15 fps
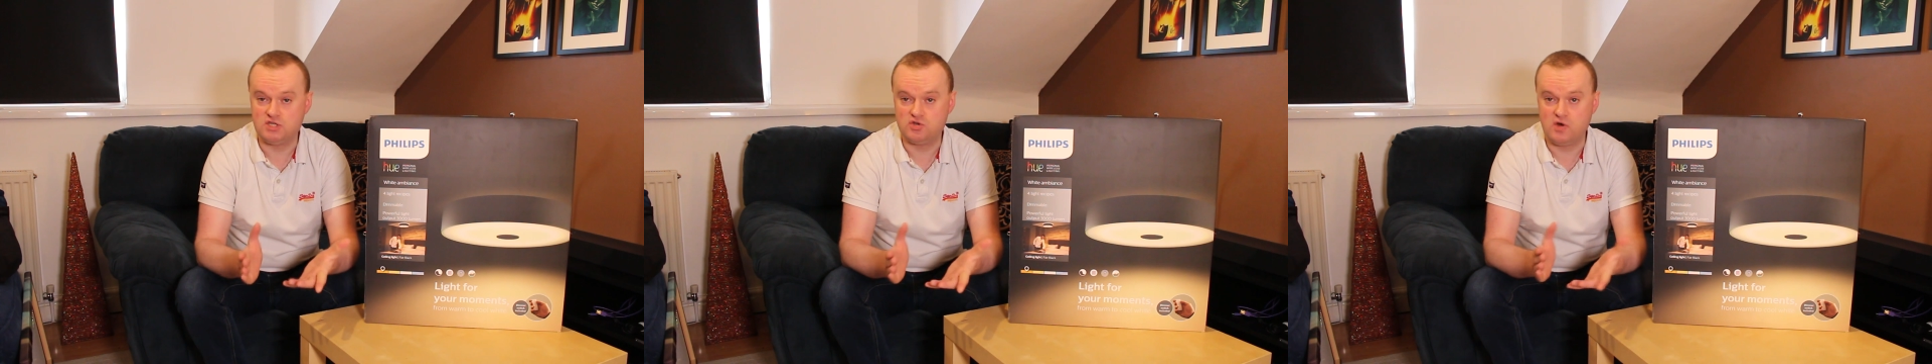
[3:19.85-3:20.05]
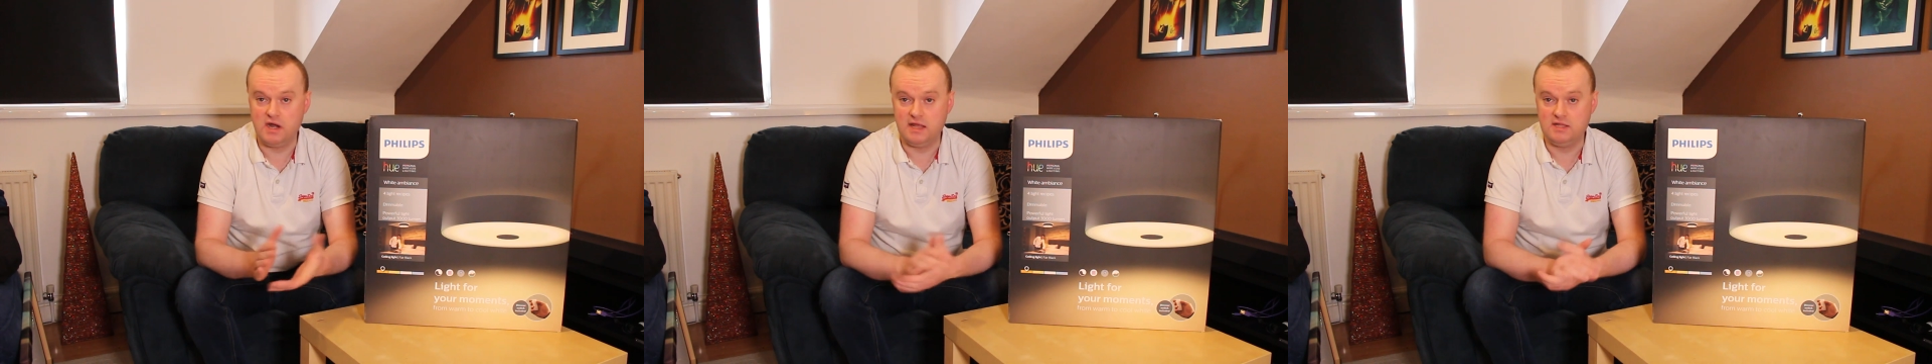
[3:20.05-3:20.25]

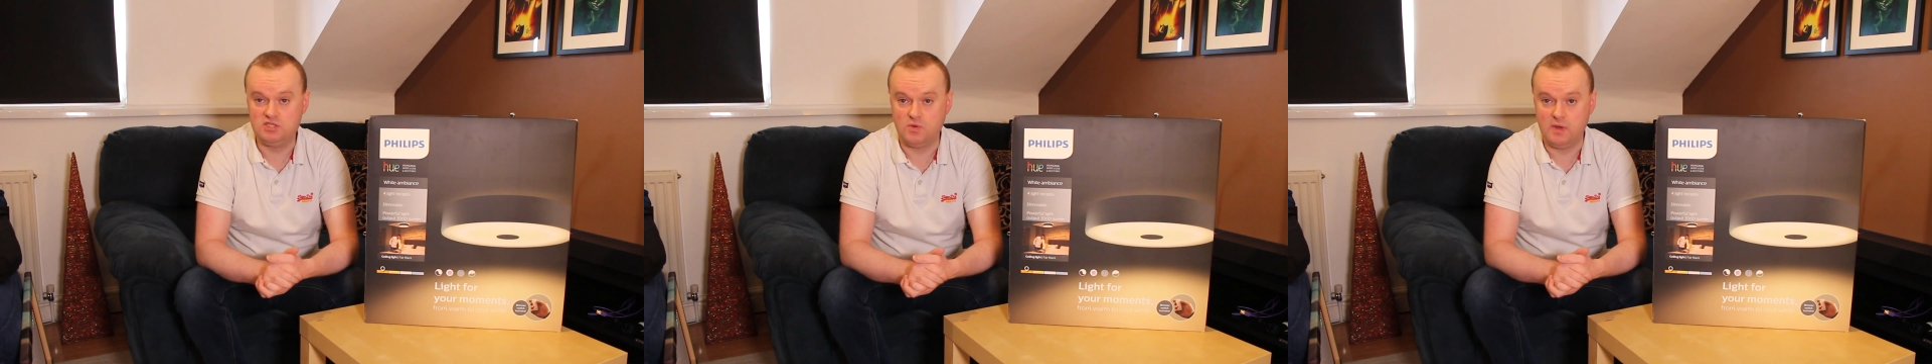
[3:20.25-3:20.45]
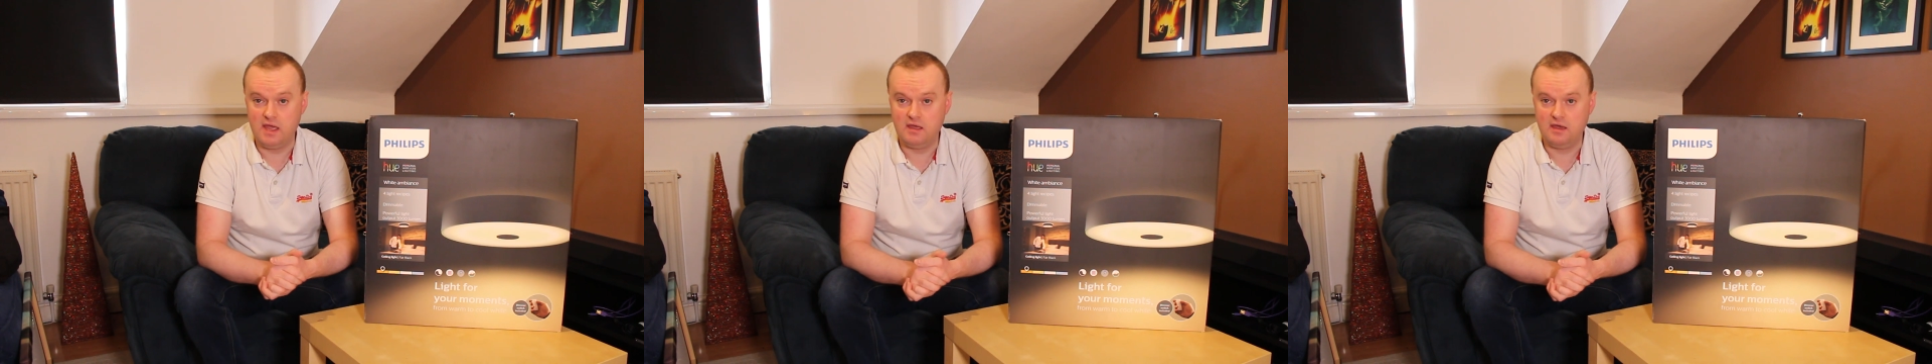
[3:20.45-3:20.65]
straight
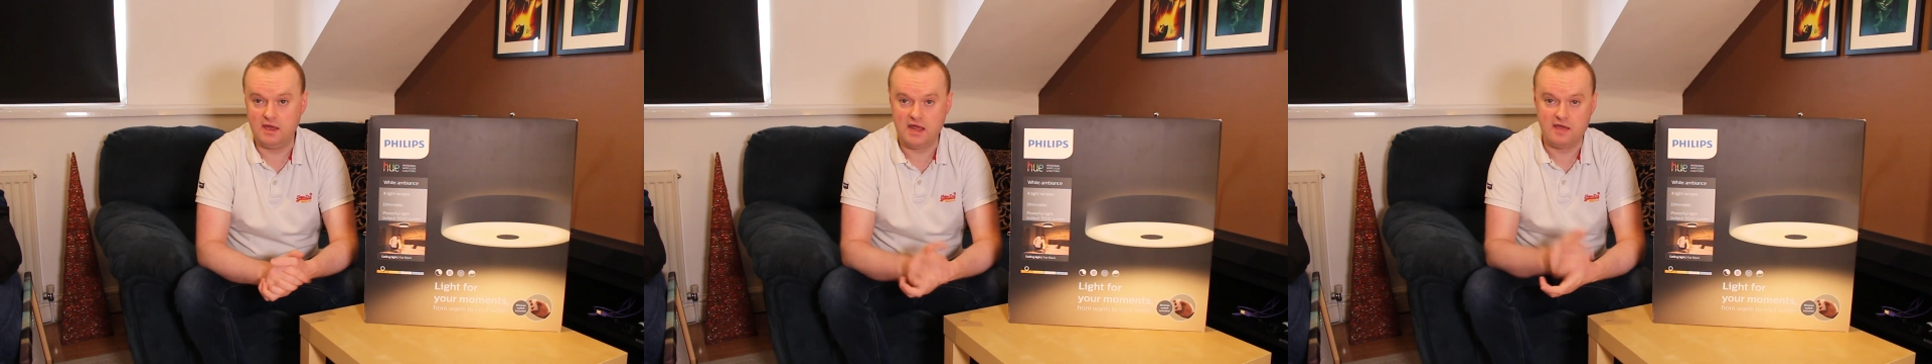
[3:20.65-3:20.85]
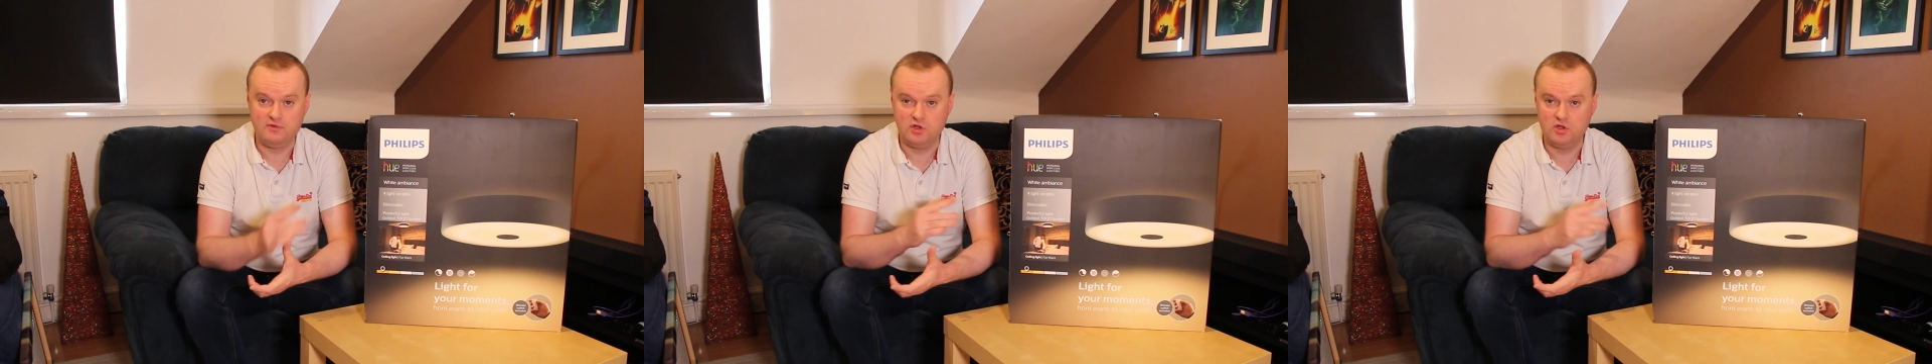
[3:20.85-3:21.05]
into it and
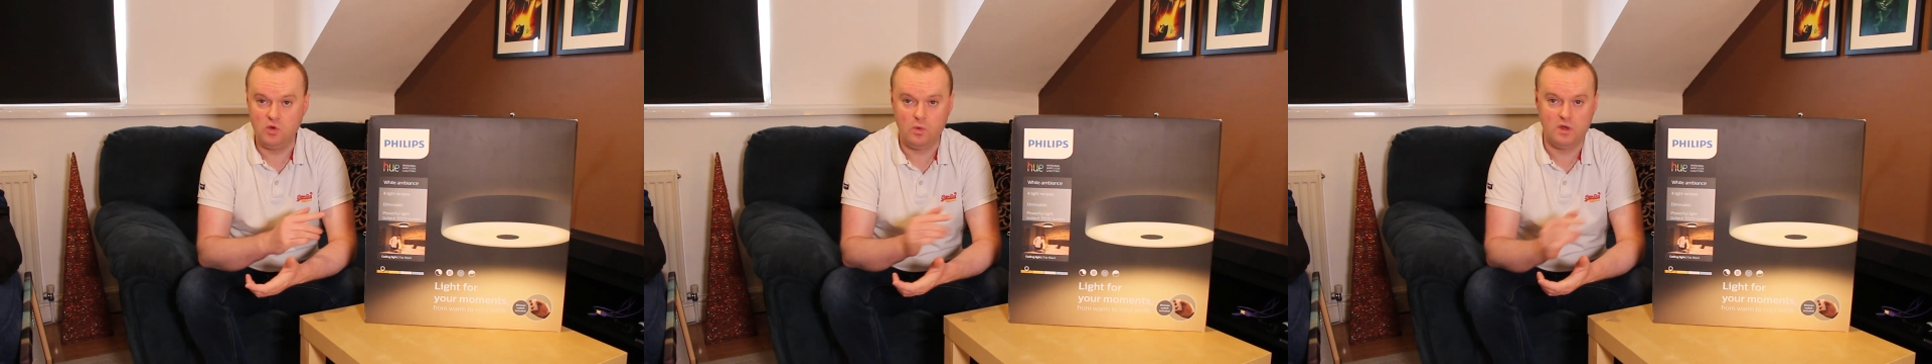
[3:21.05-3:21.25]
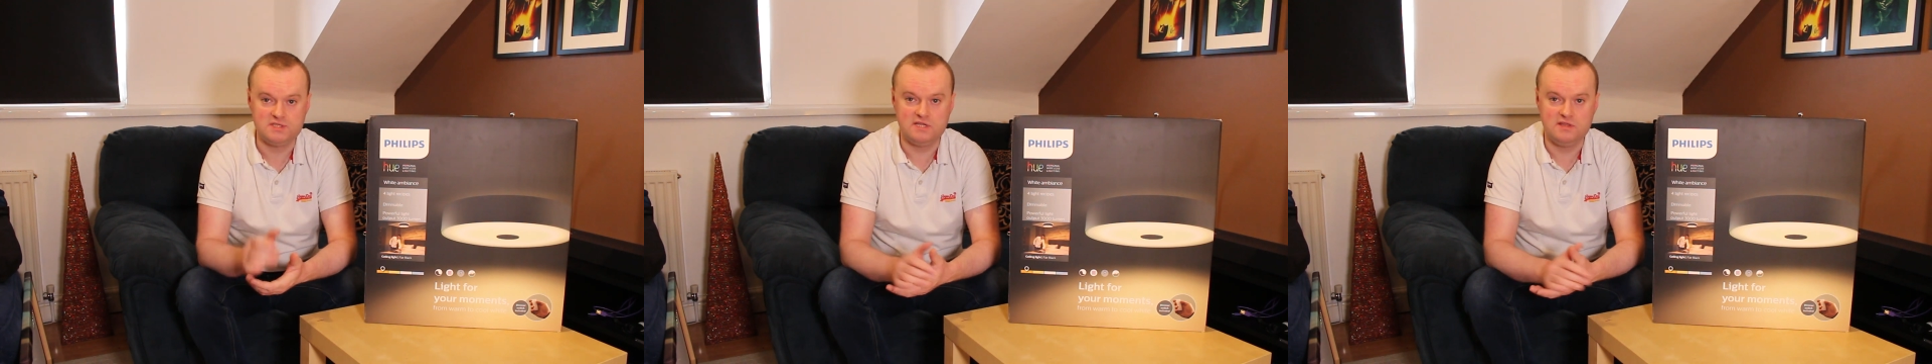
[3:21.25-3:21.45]
have a look at
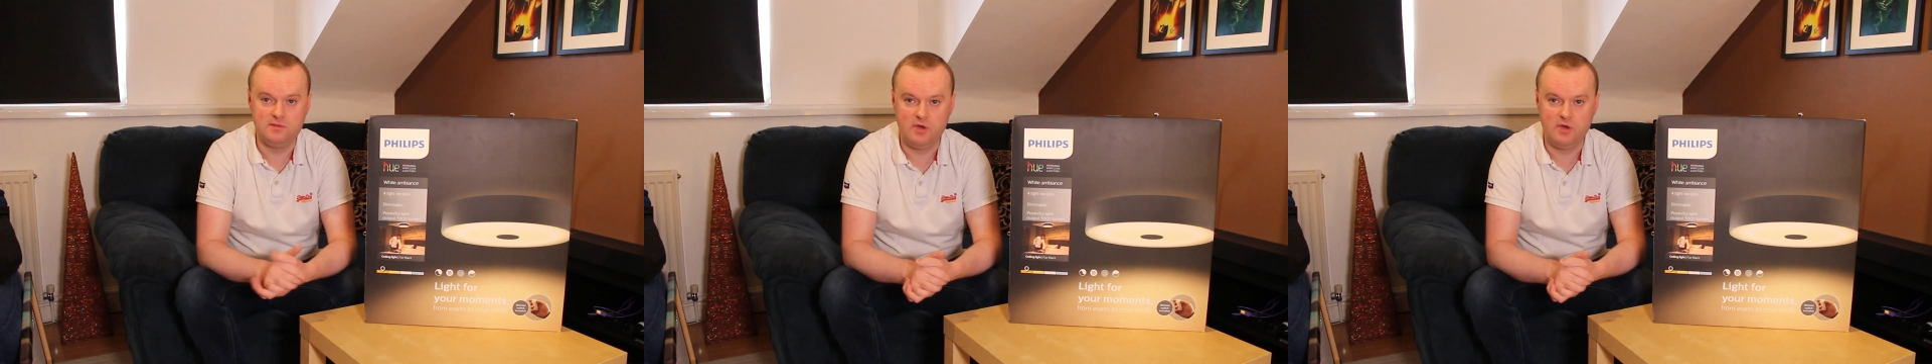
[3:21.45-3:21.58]
what's in the